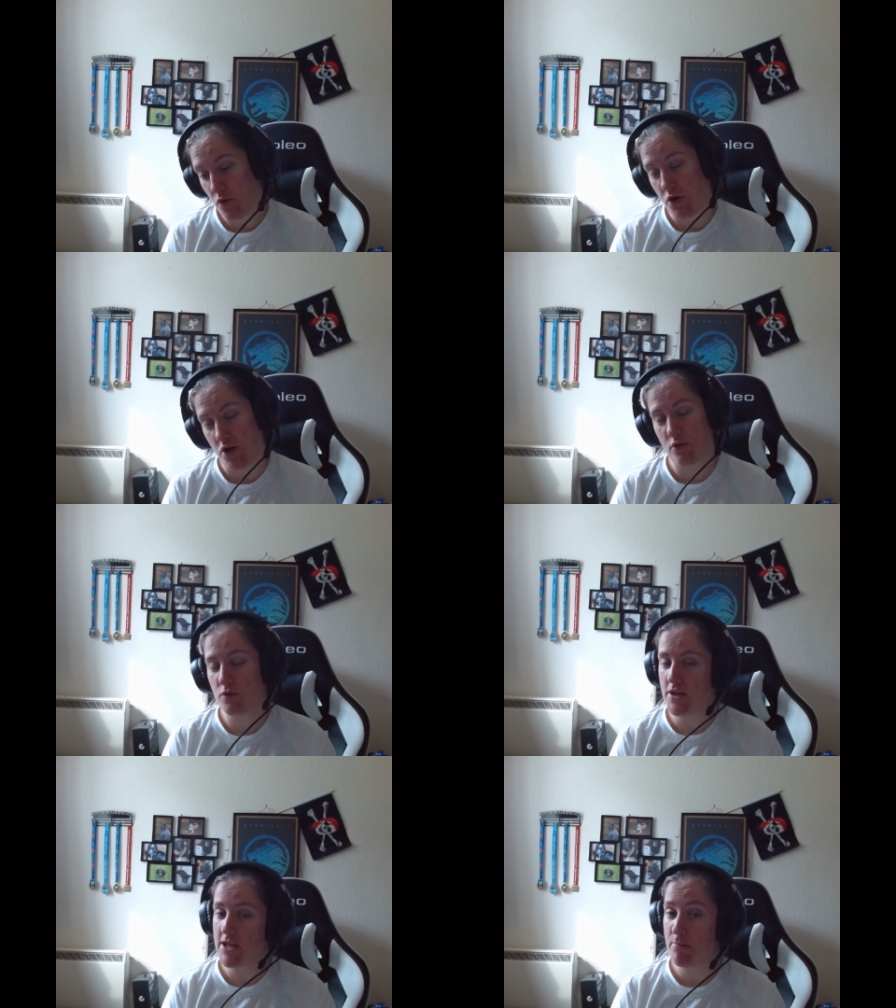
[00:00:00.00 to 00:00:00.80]
you
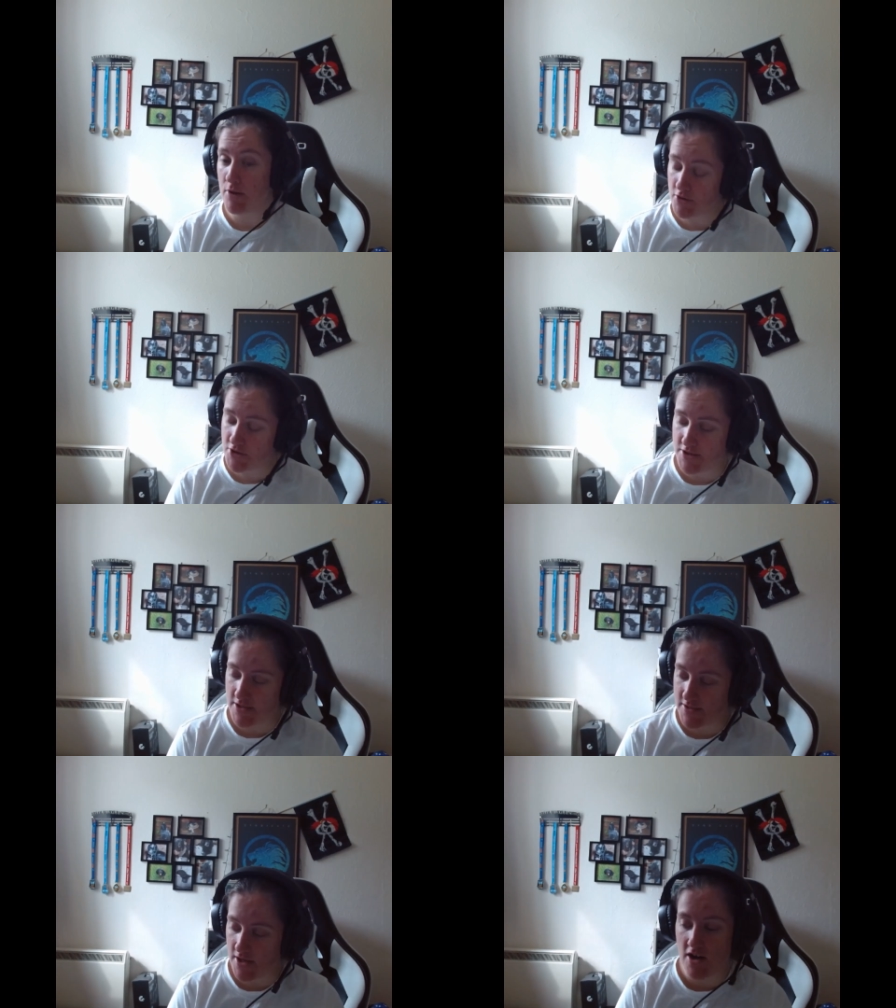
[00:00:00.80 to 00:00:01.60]
the
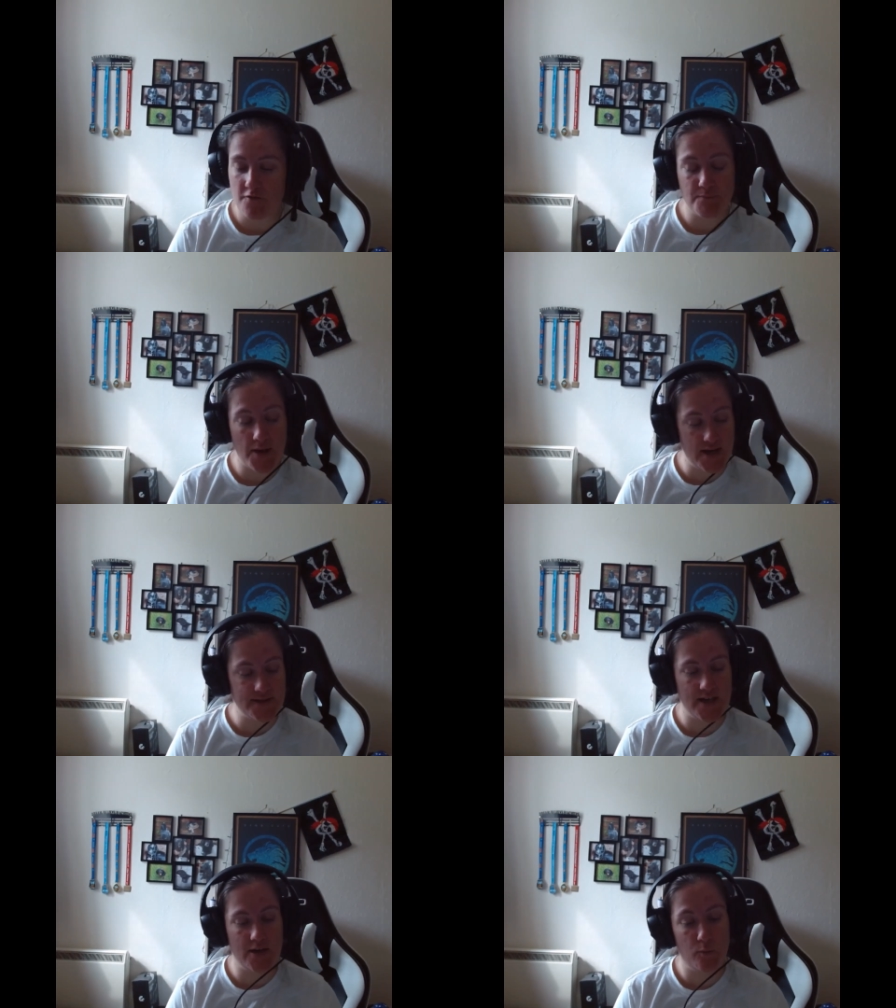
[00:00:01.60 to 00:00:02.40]
purchases I have
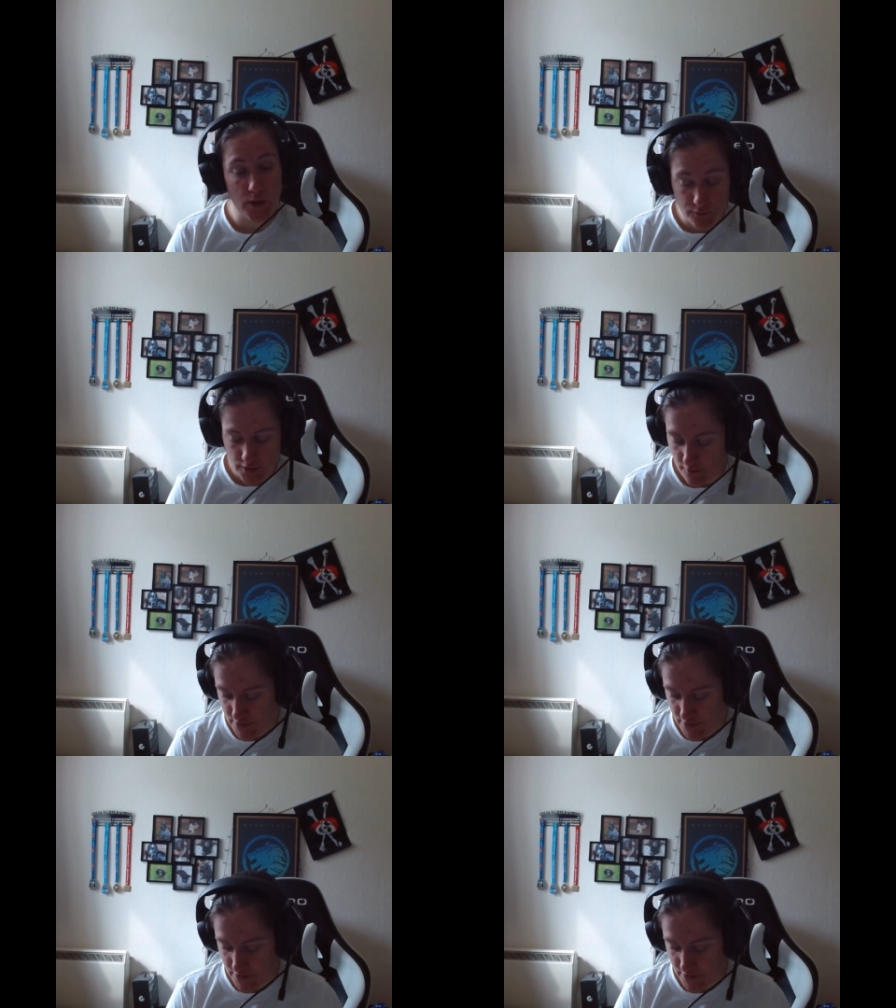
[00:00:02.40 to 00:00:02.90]
made in Wilko